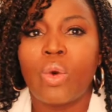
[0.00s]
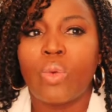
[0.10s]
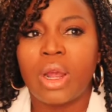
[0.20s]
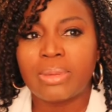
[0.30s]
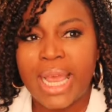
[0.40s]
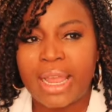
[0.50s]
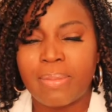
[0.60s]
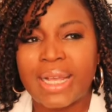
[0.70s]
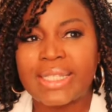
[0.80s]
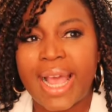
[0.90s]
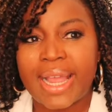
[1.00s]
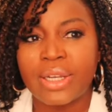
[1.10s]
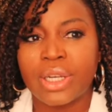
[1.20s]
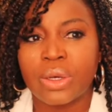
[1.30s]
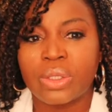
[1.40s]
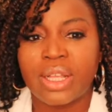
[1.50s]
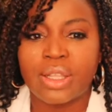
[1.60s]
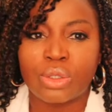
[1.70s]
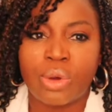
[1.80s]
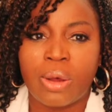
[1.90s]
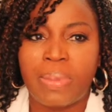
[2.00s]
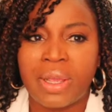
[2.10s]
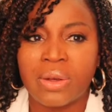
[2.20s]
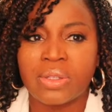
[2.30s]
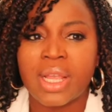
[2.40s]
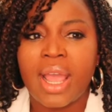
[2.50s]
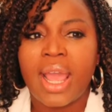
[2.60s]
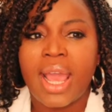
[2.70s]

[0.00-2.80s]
where I'm taking my second dose of the 12 pills.